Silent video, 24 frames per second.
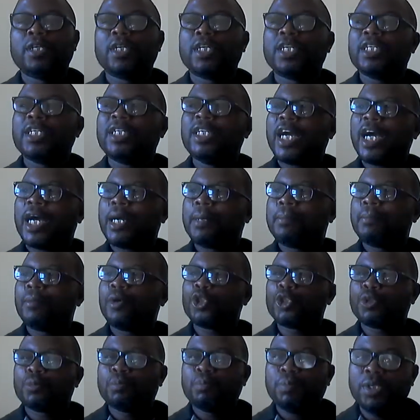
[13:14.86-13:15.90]
there
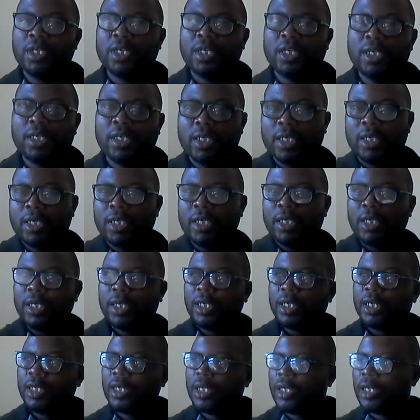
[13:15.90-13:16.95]
must be
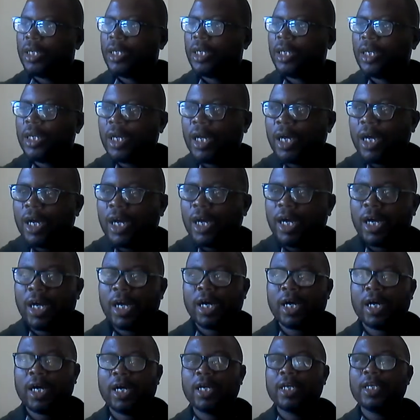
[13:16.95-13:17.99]

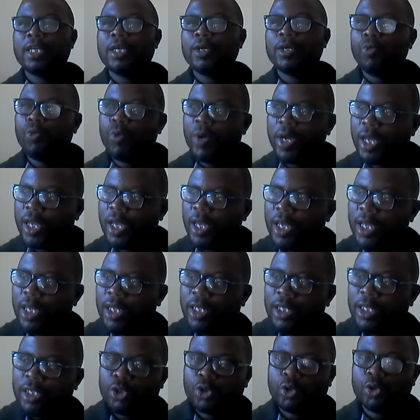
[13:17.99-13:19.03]
a
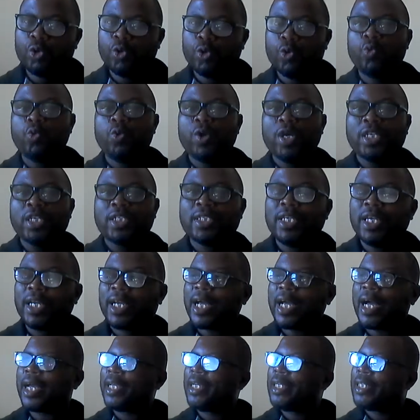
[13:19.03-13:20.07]
way through which they
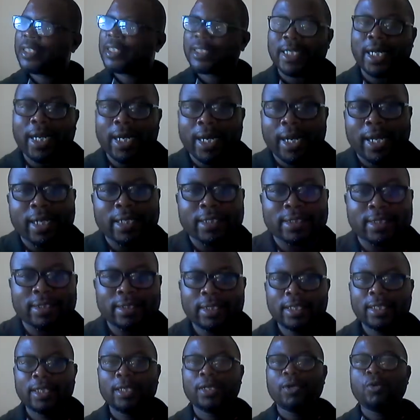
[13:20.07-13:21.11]
can interact,
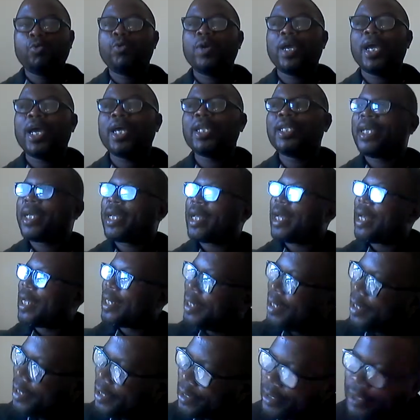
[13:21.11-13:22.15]
where they
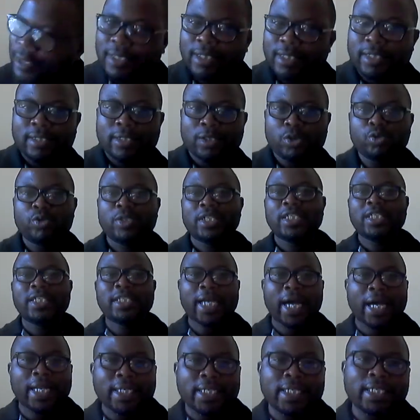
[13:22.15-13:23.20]
can listen to the
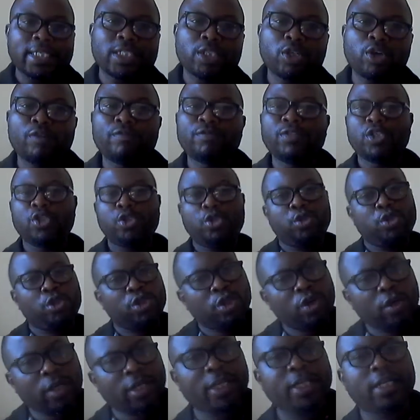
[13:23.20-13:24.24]
yearning of the
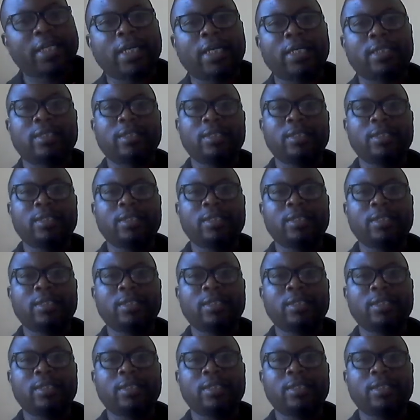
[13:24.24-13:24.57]
junior cadres.